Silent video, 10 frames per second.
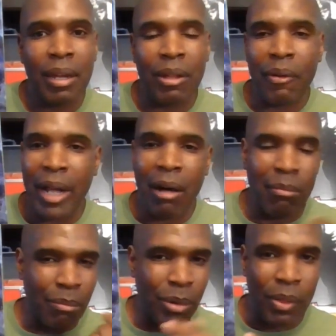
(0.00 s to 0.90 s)
Their
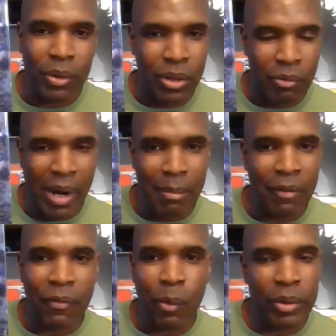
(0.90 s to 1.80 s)
album Brotherhood right
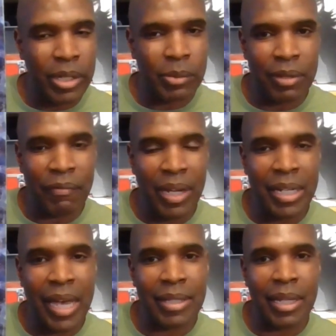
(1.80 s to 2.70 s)
before this was a
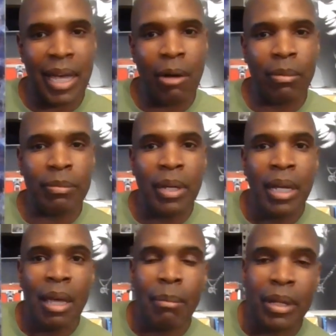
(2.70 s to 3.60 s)
fantastic album.
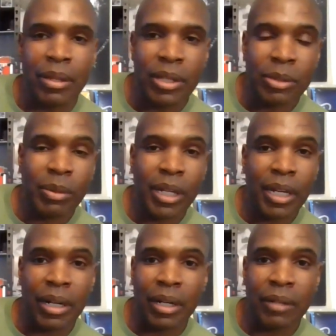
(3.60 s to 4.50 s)
But this one
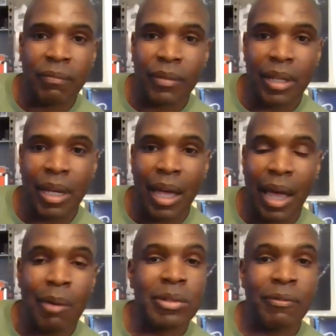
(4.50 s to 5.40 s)
here,
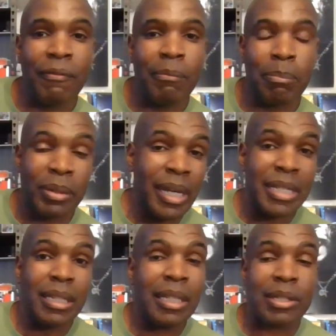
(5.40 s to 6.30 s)
I was
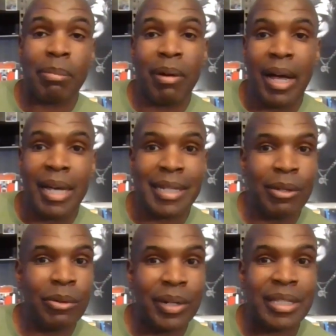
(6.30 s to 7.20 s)
pleasantly surprised. I
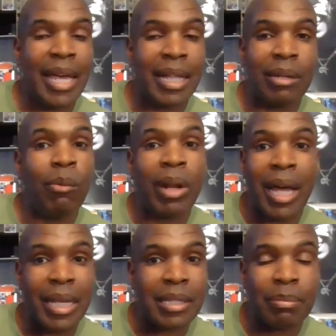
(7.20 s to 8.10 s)
don't know exactly what
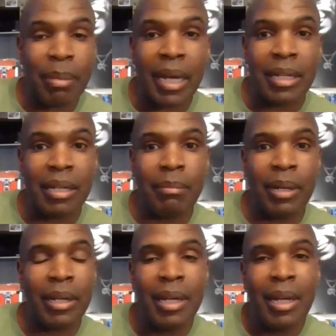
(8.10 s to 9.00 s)
I expected,
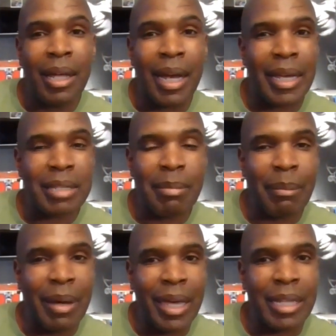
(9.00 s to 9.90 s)
but I guess
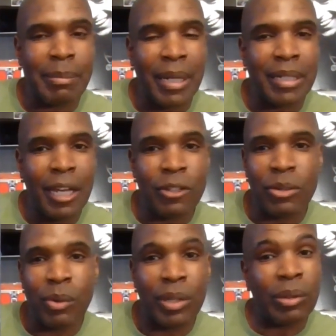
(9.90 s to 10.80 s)
maybe my
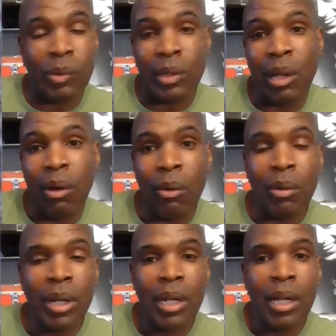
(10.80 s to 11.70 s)
expectations were a little low.